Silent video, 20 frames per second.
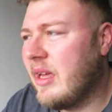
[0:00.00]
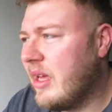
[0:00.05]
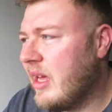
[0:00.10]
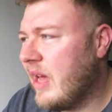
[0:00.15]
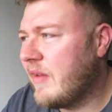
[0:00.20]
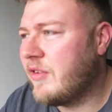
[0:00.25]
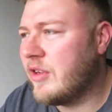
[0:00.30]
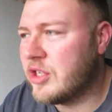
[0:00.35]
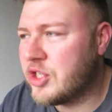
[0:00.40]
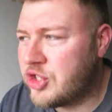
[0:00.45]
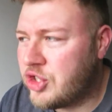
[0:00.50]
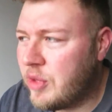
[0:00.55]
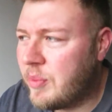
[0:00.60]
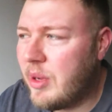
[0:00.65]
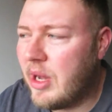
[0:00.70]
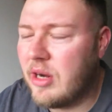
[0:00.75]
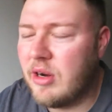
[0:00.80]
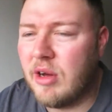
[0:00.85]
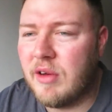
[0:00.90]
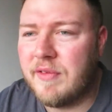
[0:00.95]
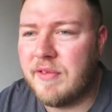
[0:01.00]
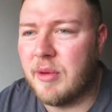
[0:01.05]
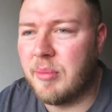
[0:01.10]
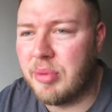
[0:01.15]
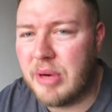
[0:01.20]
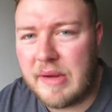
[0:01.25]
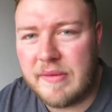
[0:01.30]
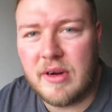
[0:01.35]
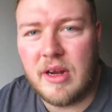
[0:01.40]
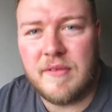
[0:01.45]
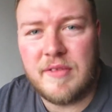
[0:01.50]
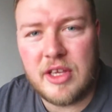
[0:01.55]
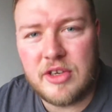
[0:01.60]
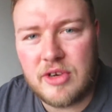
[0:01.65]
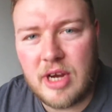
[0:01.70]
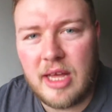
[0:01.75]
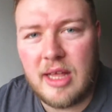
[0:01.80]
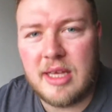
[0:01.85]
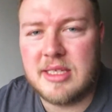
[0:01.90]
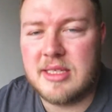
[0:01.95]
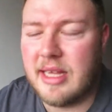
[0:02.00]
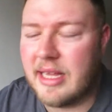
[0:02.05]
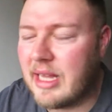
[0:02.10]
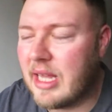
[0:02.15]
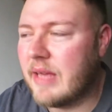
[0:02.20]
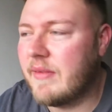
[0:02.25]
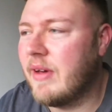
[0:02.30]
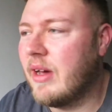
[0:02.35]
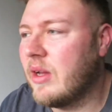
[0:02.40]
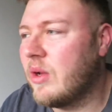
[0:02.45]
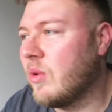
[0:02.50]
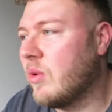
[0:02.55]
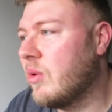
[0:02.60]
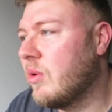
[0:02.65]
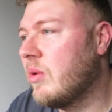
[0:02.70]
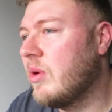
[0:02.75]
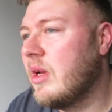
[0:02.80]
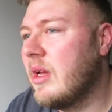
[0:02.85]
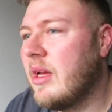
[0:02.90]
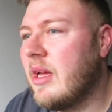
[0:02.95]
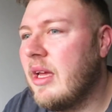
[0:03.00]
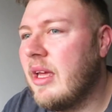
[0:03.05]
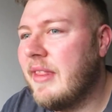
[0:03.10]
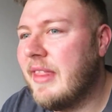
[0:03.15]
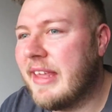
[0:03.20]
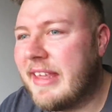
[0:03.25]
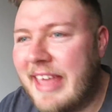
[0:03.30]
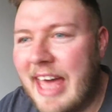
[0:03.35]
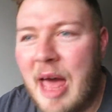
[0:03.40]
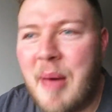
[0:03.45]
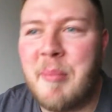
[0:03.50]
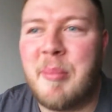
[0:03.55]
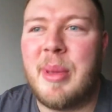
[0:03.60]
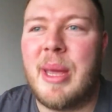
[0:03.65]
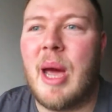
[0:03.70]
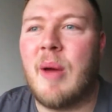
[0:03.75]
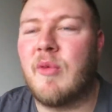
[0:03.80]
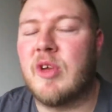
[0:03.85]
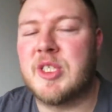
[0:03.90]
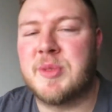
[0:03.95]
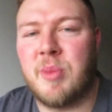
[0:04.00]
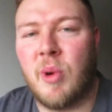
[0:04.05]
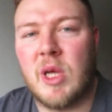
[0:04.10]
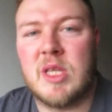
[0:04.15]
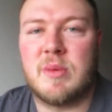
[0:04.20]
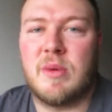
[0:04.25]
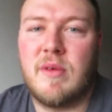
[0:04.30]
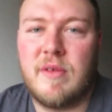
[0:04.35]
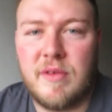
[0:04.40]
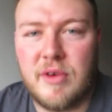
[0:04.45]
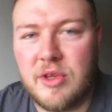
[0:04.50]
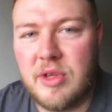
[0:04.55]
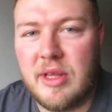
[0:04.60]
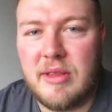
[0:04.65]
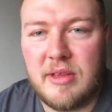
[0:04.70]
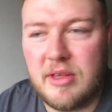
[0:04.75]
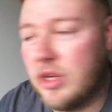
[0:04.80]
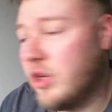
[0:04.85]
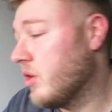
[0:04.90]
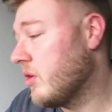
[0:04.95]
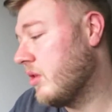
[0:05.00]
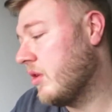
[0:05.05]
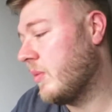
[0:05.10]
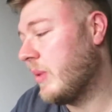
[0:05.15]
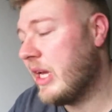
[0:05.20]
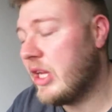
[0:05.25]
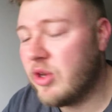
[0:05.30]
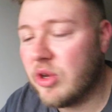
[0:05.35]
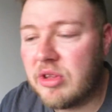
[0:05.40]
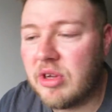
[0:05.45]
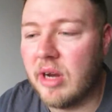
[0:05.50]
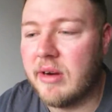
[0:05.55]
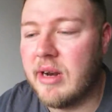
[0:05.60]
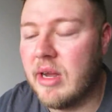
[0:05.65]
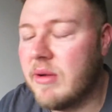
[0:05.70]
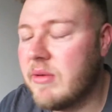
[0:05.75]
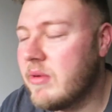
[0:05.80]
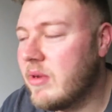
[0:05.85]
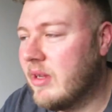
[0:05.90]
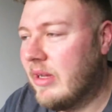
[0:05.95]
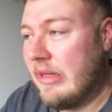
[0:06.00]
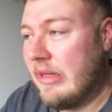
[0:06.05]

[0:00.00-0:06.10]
If you're stupid enough or brave enough to try this thing, give it a go. They can't be held responsible for the way you turn out.